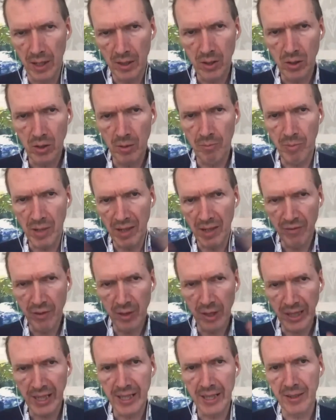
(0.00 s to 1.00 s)
your
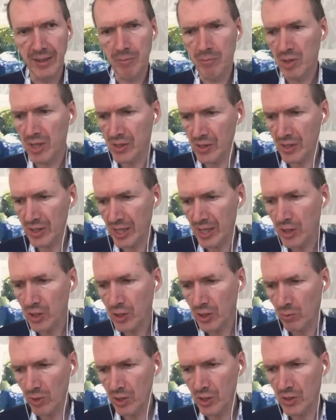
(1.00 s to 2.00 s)
bifurcated
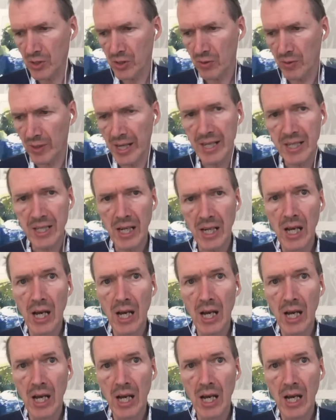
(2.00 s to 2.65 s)
presentation, which is great.